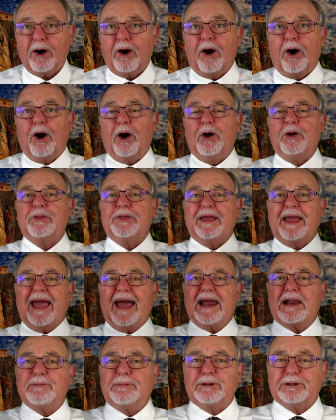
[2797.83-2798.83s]
All the
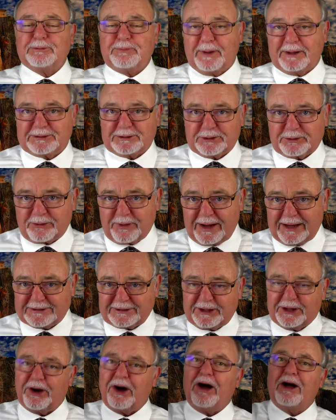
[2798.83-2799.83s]
animals picture Christ.
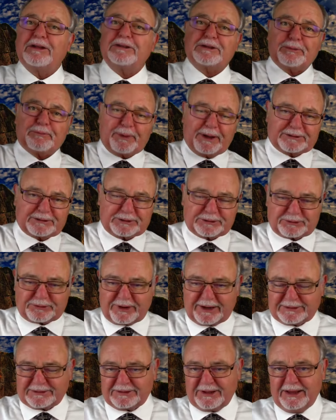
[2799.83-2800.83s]
The altar pictures
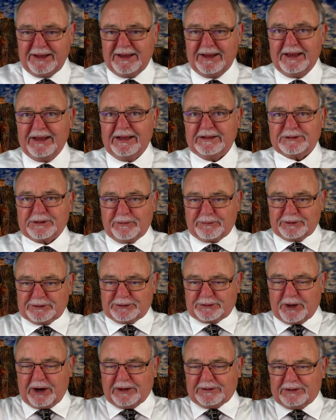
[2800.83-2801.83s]
Christ. So if you
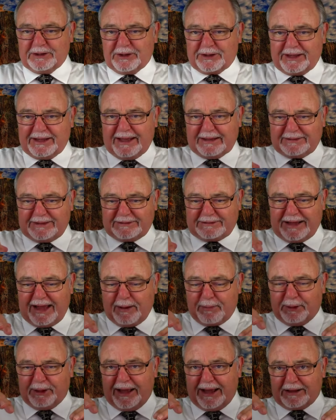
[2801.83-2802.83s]
start looking at the
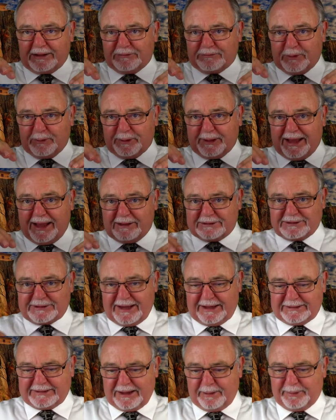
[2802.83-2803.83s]
tabernacle from the
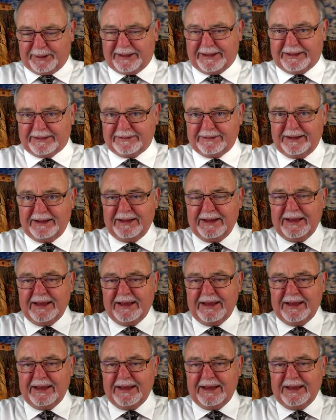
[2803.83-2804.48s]
outside coming in,